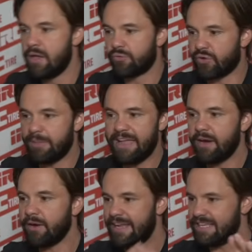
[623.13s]
From
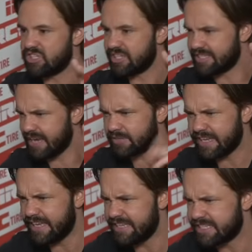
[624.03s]
here, sounds
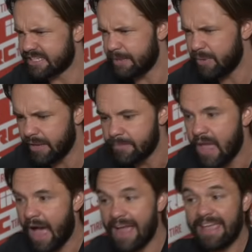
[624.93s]
like he's slipping.
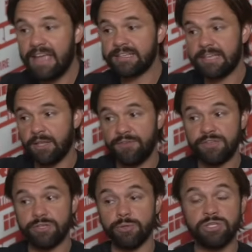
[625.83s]
I can't tell if
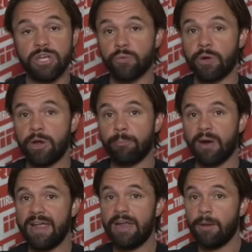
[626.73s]
he's using rear
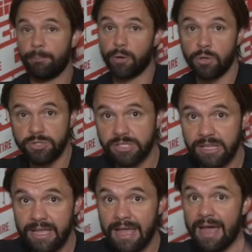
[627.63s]
brake here.
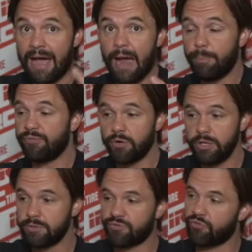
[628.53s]
Personally, I prefer to
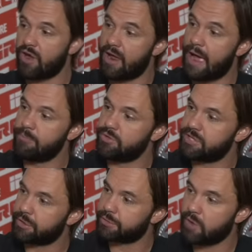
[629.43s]
use front. I'm
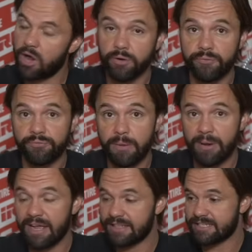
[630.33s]
using throttle and front
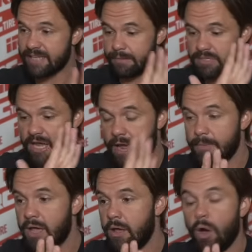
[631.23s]
brake at the same time.